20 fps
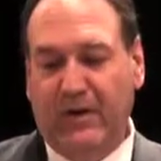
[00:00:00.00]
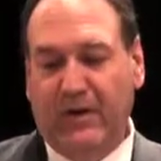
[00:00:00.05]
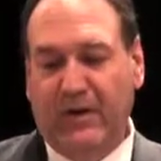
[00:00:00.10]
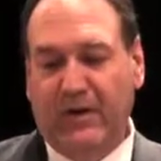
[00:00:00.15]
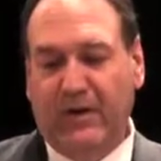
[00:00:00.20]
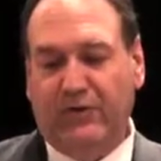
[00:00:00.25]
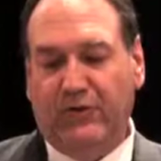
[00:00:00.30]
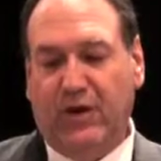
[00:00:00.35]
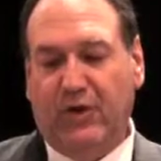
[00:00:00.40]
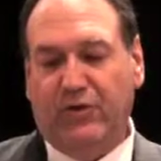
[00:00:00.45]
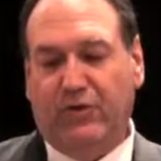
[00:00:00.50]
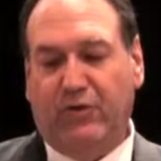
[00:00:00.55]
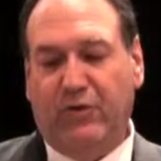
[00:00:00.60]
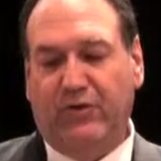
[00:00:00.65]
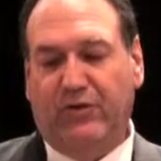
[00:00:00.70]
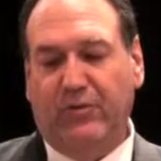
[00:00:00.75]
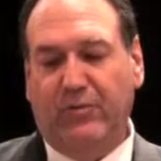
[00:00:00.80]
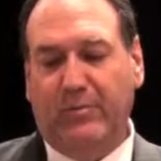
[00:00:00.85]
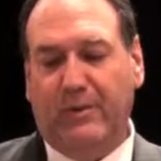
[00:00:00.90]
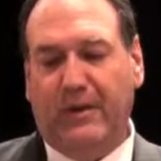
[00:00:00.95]
Judge
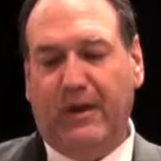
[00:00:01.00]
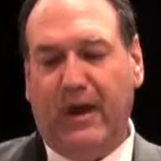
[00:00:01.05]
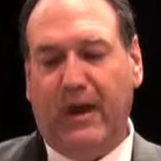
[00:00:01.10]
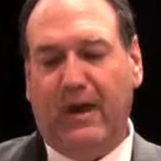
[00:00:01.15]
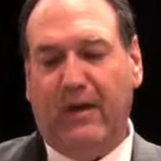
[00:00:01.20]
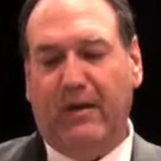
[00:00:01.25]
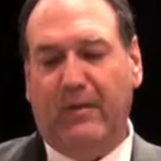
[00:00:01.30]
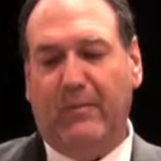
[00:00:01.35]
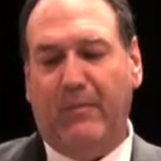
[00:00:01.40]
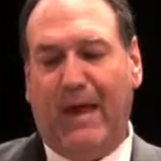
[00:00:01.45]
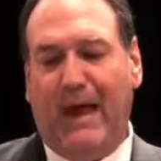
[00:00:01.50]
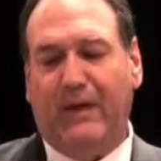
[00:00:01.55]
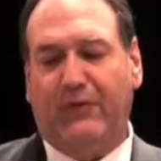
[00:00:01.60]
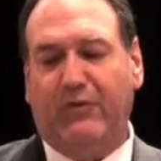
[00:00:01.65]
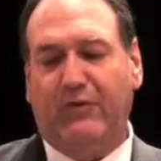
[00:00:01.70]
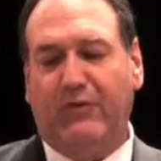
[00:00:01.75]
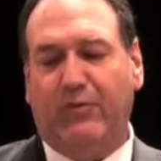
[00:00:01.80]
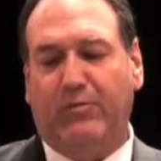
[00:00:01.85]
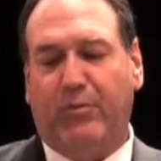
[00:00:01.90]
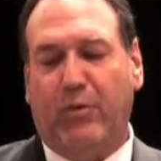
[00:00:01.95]
Cristol began a
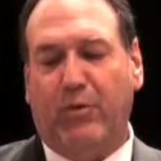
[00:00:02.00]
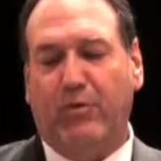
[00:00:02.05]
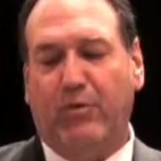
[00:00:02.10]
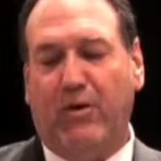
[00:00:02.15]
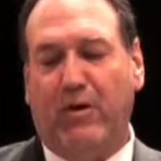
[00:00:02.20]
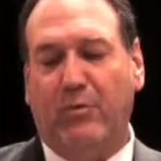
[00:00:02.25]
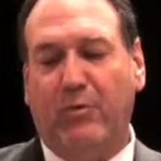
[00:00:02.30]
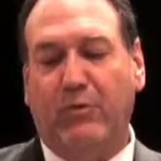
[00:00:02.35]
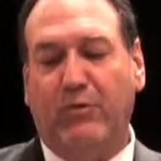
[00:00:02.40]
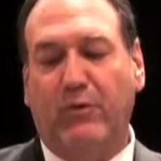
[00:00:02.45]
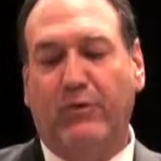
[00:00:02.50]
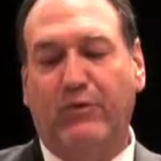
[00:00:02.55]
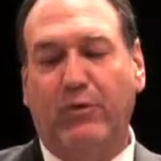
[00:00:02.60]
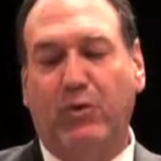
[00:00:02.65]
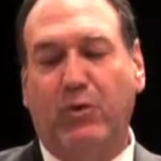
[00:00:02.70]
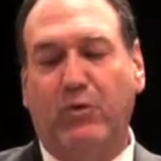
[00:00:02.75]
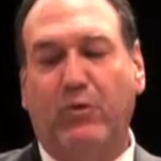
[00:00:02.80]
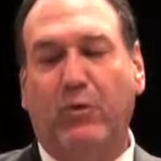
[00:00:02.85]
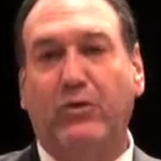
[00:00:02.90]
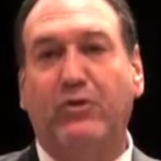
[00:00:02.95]
master's program with a
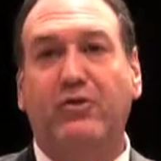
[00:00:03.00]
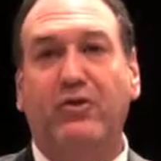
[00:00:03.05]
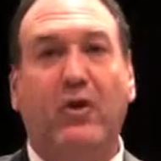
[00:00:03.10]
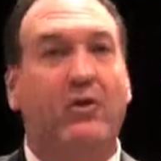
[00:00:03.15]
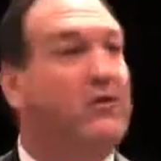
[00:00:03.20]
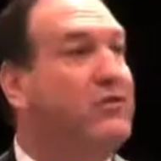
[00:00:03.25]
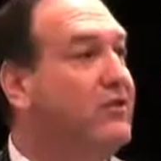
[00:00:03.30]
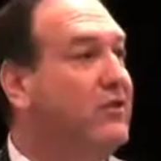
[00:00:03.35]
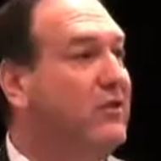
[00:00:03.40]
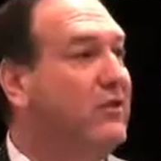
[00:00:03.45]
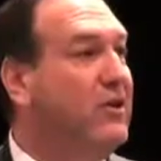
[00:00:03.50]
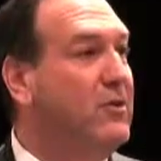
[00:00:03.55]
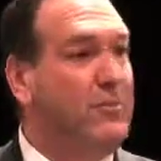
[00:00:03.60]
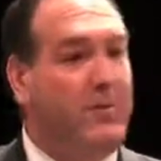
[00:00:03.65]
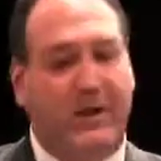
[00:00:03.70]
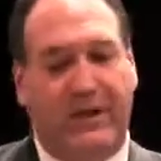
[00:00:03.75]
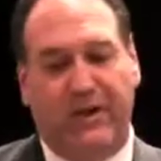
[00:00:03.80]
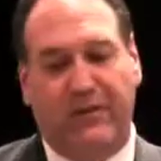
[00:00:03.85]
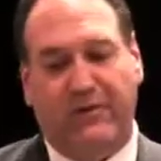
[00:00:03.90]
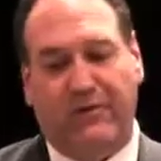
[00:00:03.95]
review of what's known as the
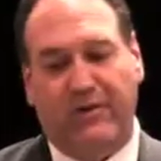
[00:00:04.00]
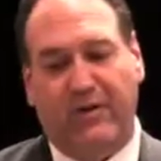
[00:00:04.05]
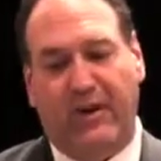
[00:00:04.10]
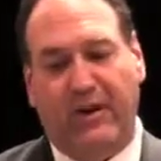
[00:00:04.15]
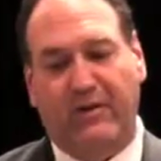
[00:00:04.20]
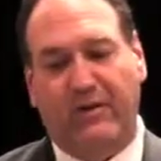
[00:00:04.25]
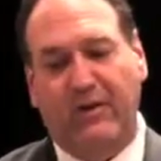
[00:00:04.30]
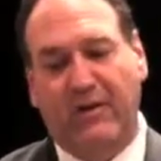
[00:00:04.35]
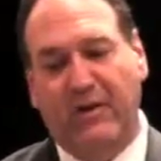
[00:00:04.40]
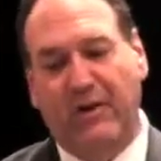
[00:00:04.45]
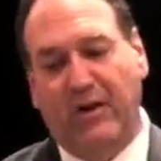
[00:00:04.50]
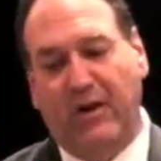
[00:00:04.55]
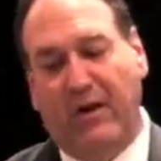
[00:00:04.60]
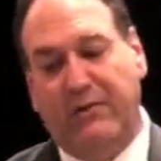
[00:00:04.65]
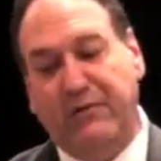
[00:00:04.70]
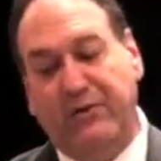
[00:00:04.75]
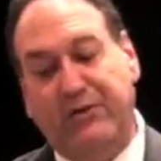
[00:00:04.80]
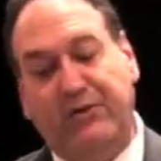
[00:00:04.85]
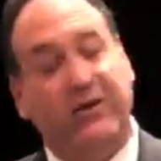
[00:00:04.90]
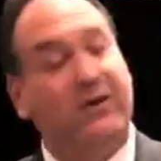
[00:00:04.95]
Liberty Incident of
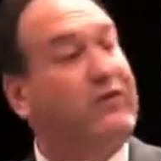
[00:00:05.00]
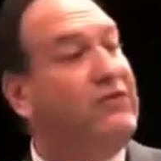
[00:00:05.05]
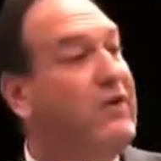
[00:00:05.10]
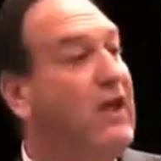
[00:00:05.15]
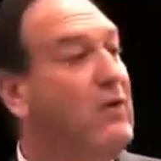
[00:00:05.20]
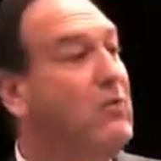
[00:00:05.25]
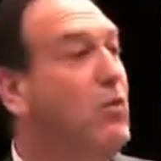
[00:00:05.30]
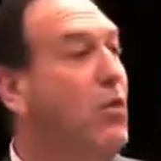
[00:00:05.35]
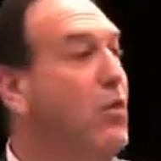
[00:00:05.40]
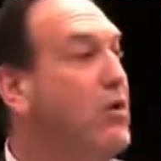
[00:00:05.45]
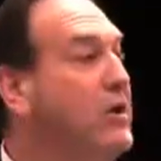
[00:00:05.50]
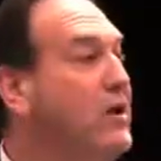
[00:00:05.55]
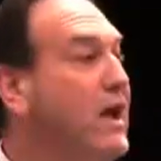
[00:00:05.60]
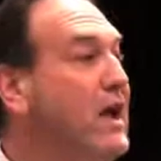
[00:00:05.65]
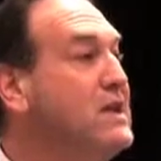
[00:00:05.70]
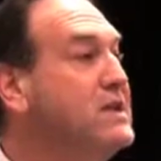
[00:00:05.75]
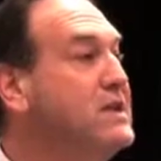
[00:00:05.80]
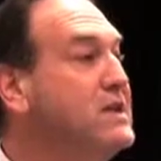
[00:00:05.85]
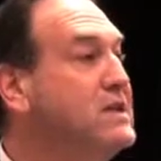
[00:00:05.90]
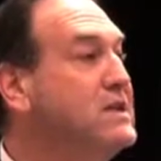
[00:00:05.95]
the Six-Day War in
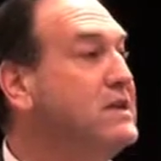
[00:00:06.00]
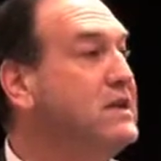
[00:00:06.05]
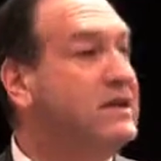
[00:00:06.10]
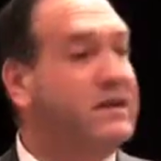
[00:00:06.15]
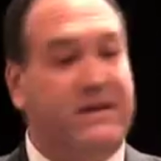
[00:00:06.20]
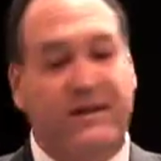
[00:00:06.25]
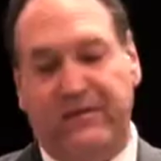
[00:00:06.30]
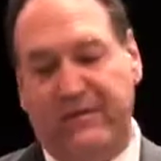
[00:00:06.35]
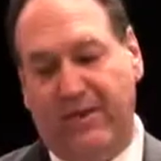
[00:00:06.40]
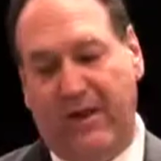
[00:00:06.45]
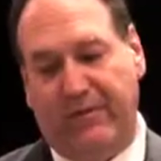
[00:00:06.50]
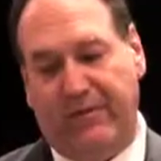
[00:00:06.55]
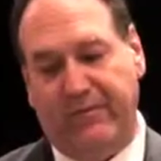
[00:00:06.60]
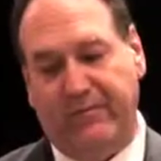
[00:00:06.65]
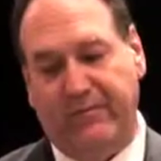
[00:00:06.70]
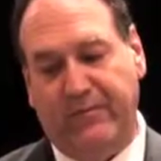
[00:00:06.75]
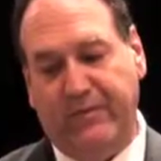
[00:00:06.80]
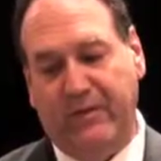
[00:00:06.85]
1967.